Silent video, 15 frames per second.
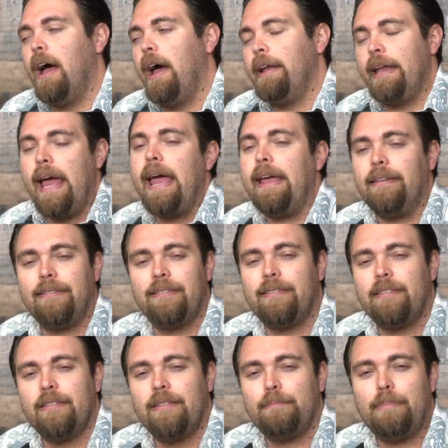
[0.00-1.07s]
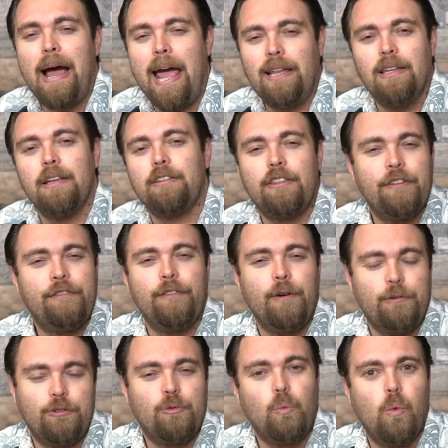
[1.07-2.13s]
an ace pilot the
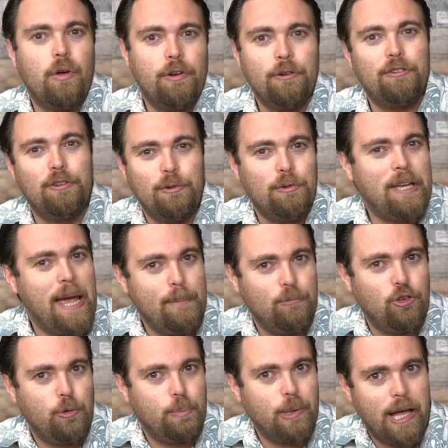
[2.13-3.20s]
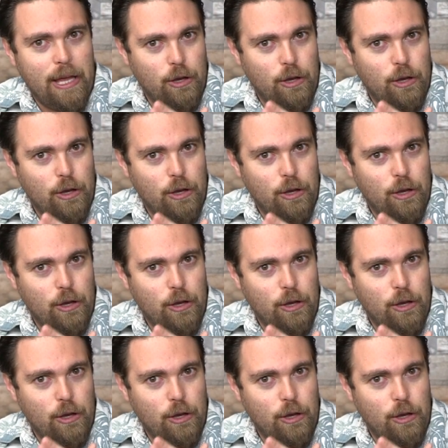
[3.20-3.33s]
first 1 or 2 games you play.